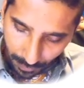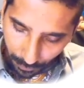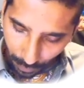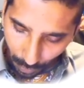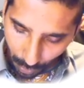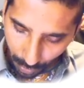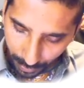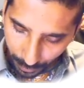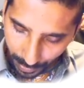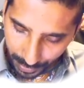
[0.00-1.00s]
for all the
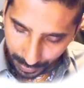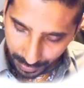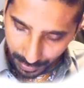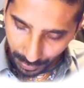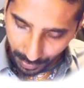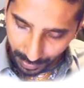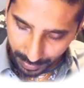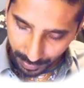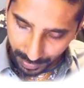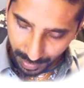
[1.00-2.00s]
questions your
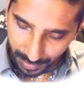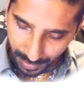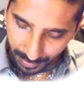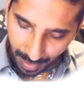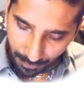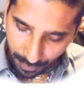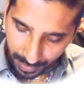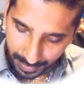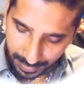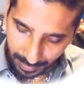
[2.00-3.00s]
customers are asking every
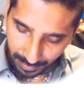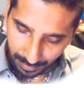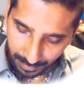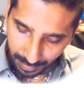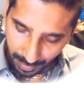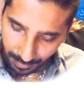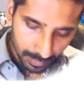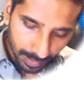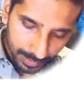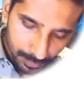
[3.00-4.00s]
single time. The
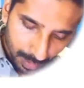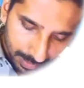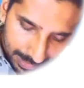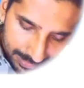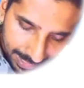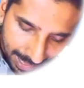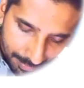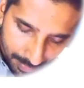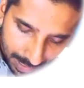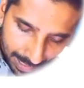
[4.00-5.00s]
next one is
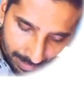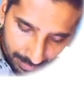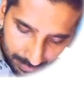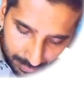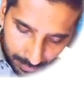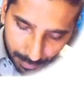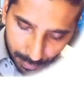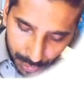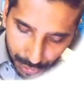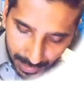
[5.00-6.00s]
ML,
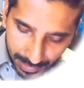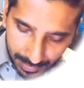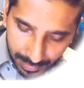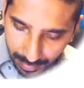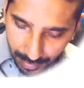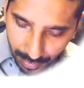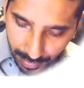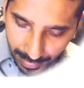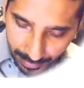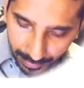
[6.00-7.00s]
machine
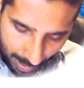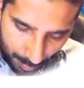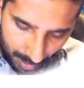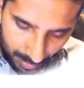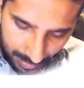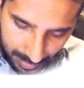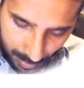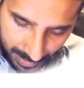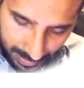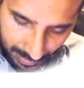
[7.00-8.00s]
learning. ML is
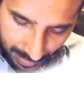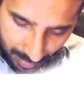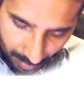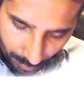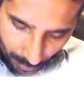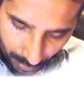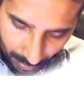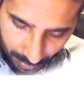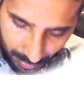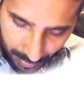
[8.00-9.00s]
basically a computer
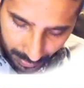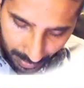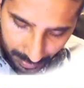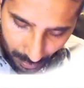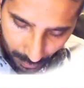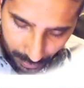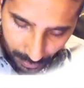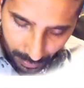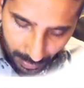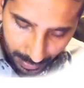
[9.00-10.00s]
that is
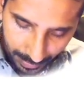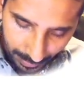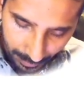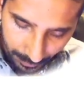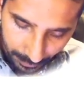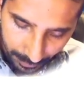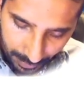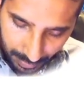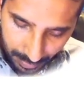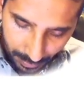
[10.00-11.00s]
also a detective.
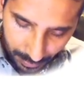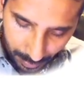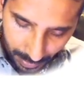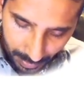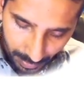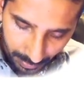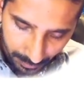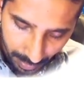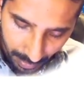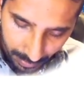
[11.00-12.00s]
It's supposed to be a detective
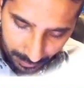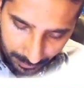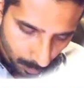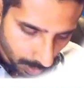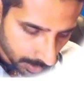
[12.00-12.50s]
hat. What it